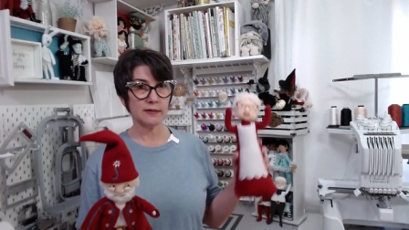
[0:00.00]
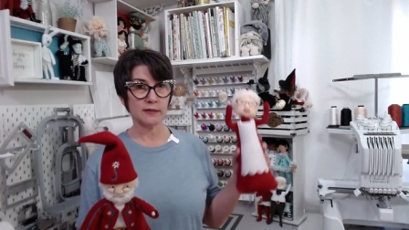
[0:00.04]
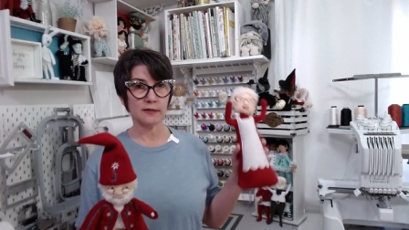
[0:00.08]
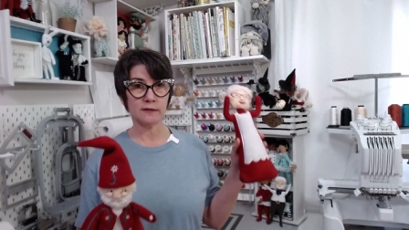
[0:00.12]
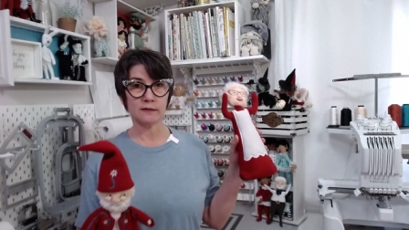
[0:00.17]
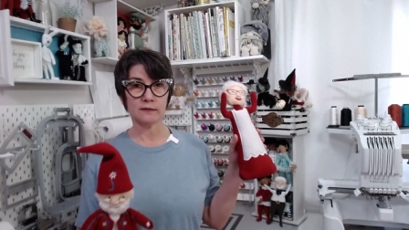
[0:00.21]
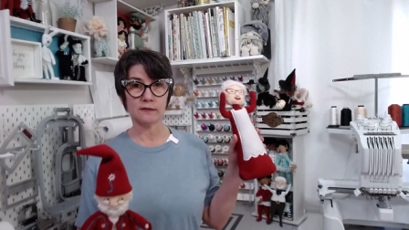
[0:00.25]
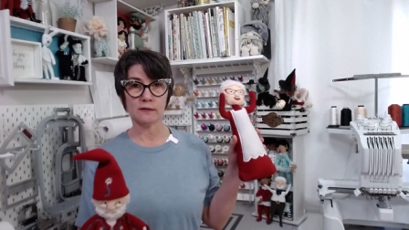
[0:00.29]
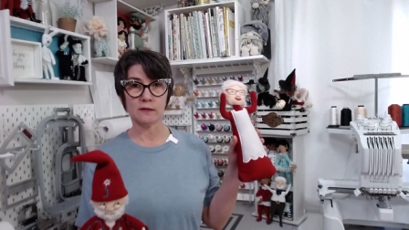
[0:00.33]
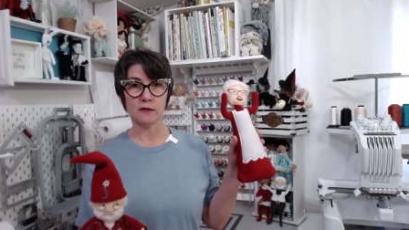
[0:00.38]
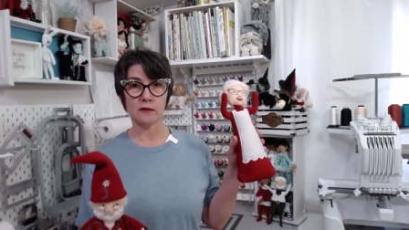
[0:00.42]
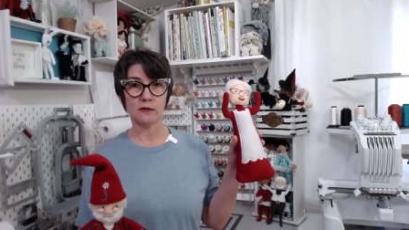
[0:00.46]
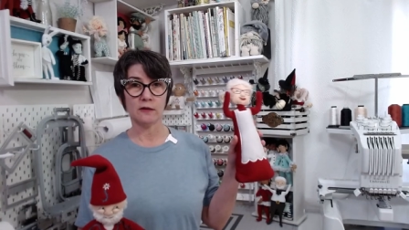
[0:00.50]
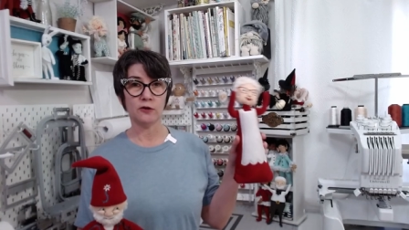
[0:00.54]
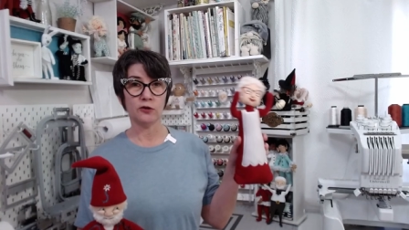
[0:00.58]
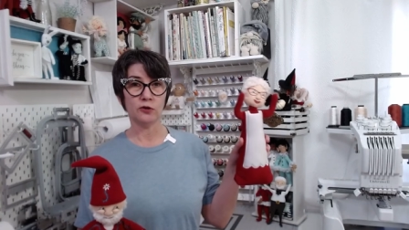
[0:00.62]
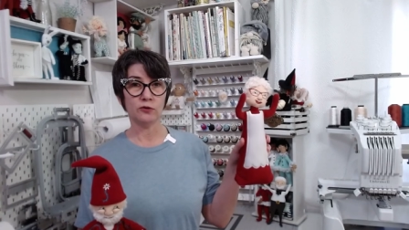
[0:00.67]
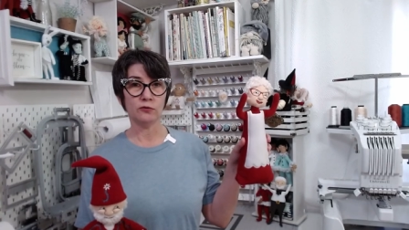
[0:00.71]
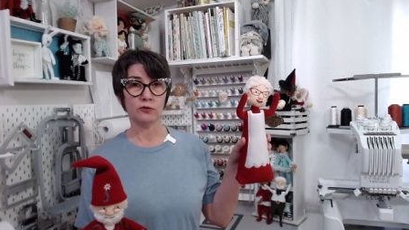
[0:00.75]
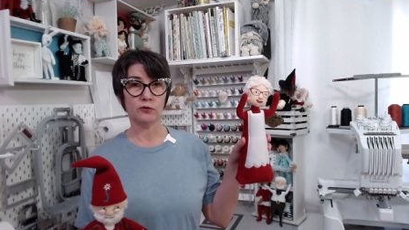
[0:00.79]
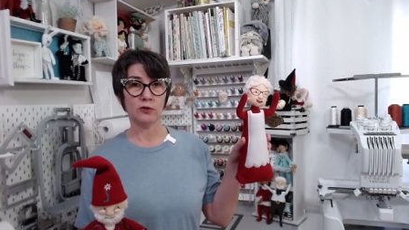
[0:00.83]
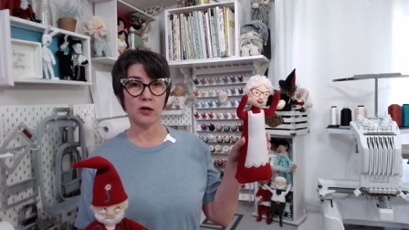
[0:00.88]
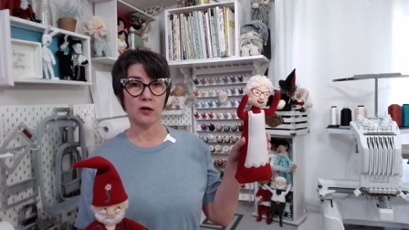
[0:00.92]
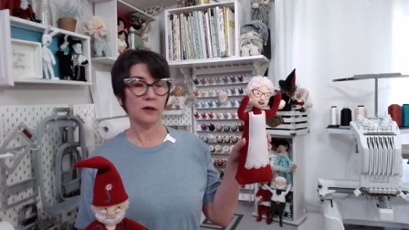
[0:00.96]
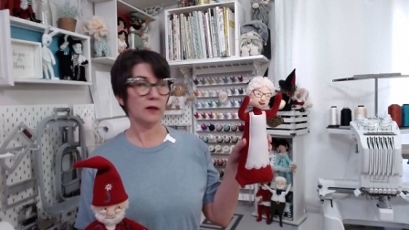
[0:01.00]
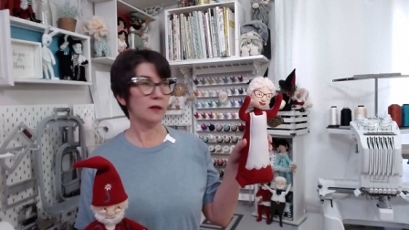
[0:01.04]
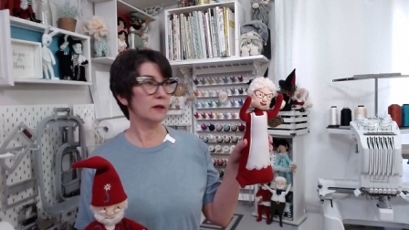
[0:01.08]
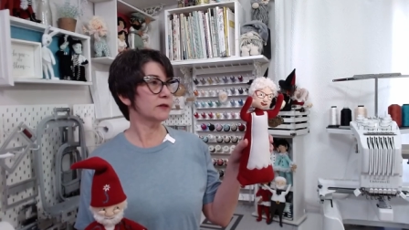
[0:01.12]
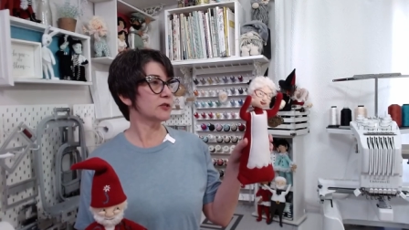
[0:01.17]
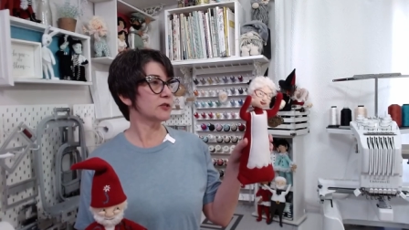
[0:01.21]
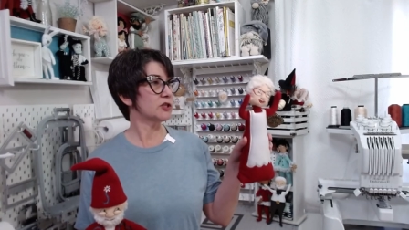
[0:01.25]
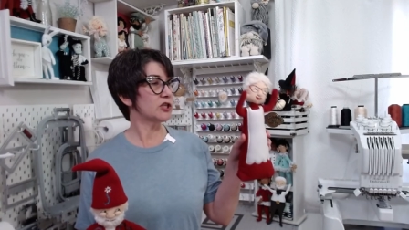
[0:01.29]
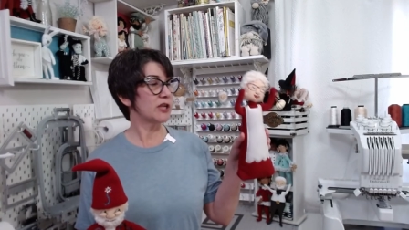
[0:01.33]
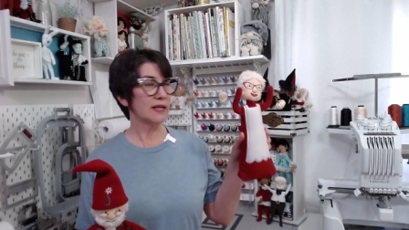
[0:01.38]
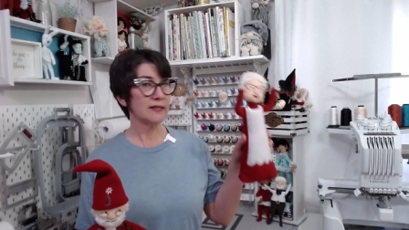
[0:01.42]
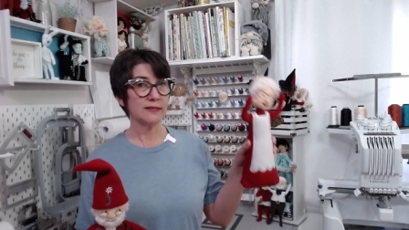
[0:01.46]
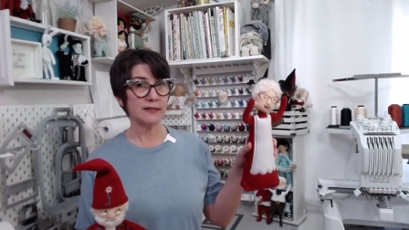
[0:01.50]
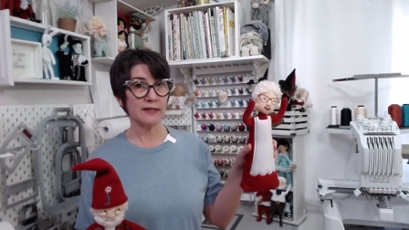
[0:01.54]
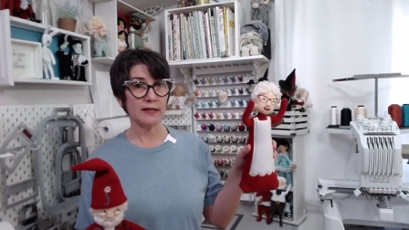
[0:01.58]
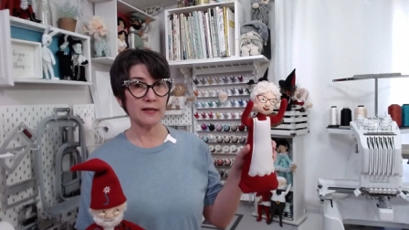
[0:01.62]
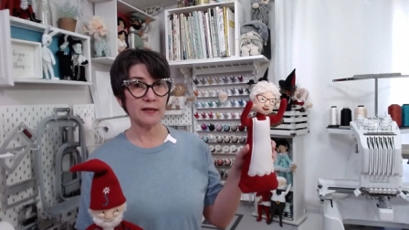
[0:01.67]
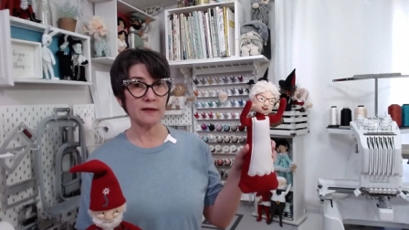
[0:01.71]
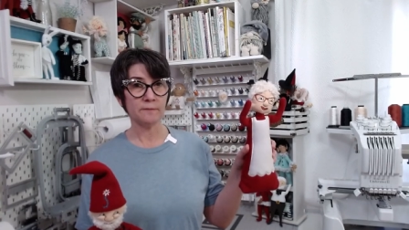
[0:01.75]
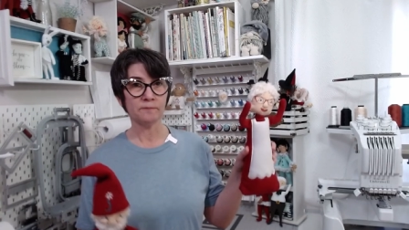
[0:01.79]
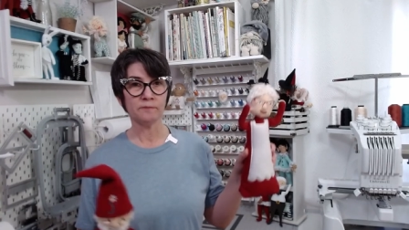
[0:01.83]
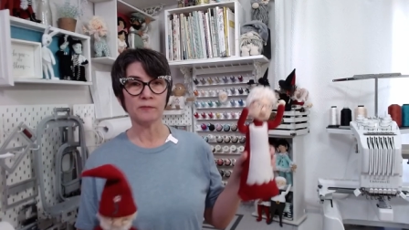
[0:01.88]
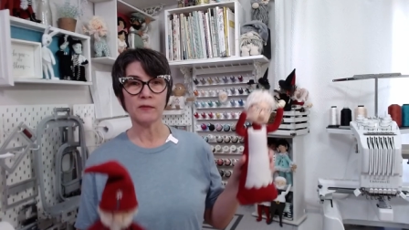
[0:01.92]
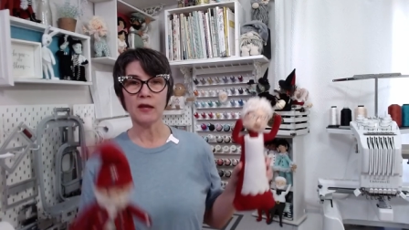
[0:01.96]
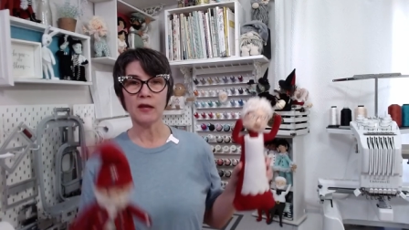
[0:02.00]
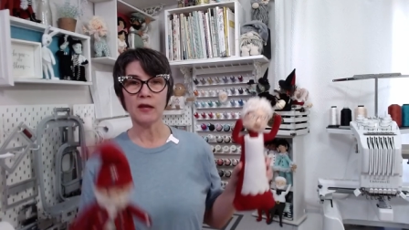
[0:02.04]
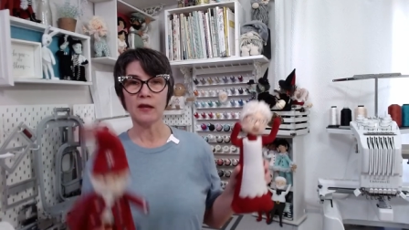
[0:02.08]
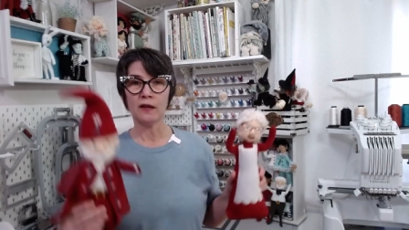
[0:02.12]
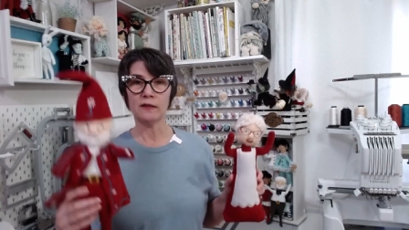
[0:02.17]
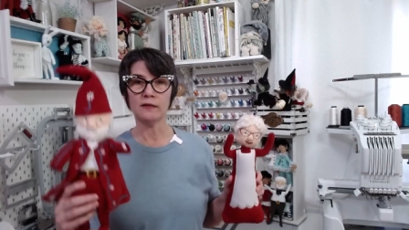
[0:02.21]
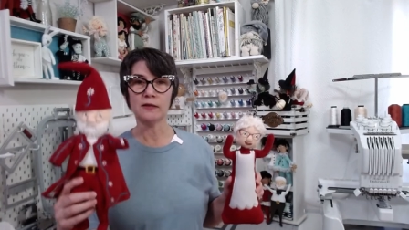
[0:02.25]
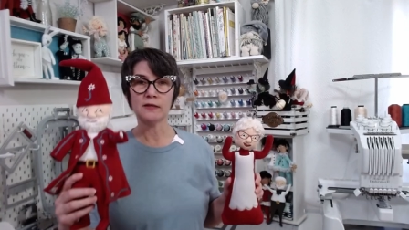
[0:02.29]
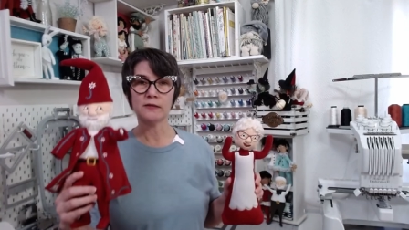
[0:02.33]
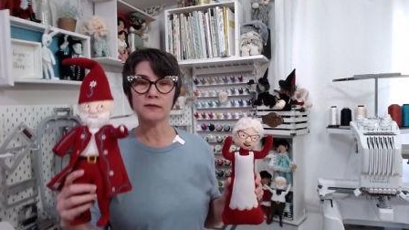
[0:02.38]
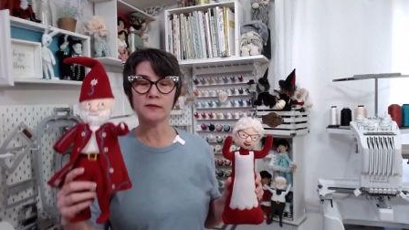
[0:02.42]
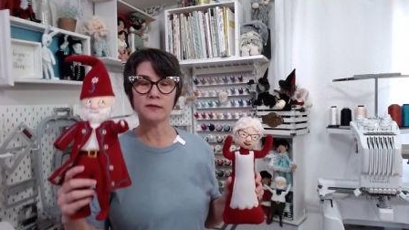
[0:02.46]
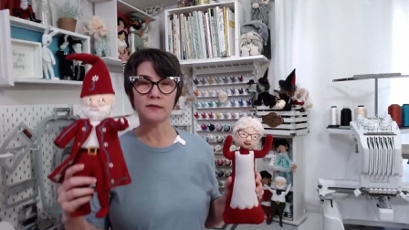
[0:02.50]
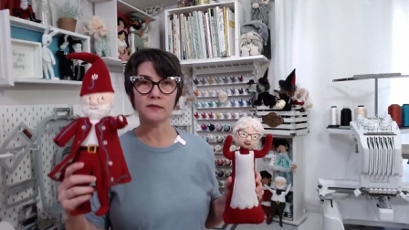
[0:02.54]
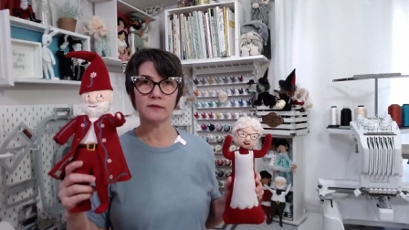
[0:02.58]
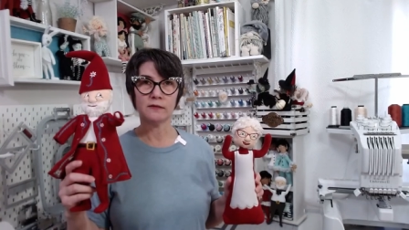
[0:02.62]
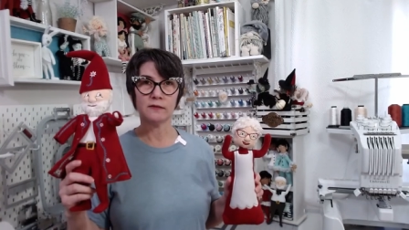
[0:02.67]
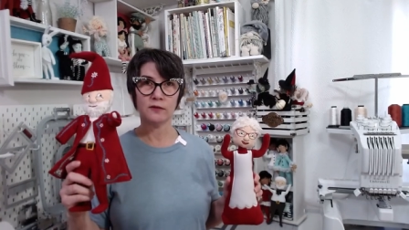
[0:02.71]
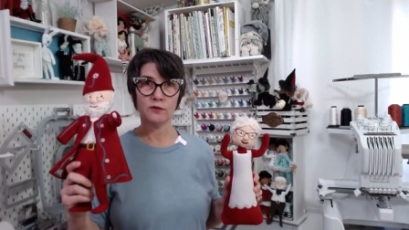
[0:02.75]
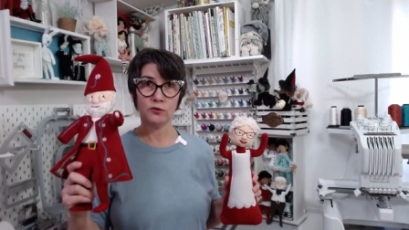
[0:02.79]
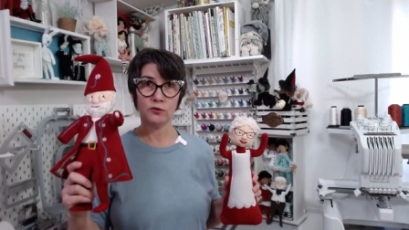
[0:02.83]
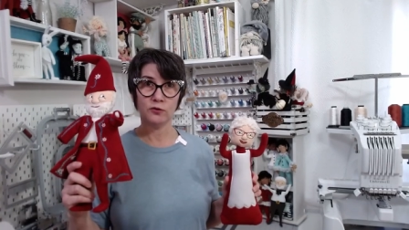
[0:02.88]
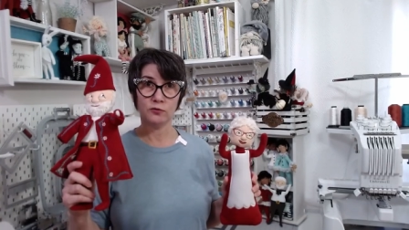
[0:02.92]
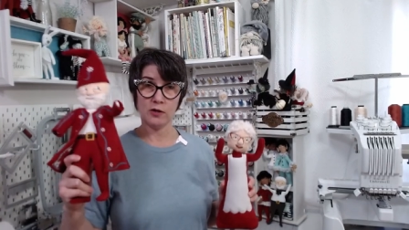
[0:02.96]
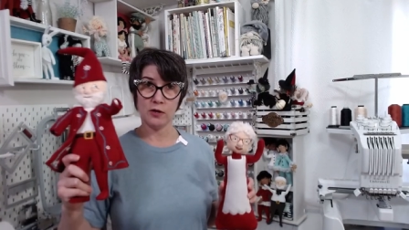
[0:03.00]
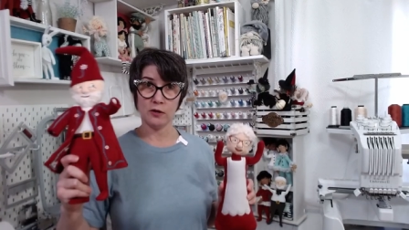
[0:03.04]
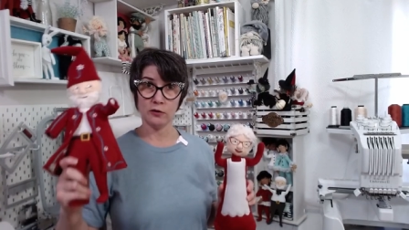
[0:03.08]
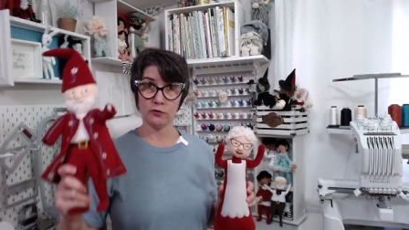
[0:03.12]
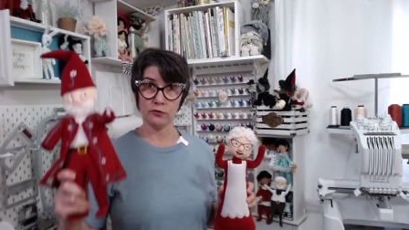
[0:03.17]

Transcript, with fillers: is the new doll Jessie, and this is the new doll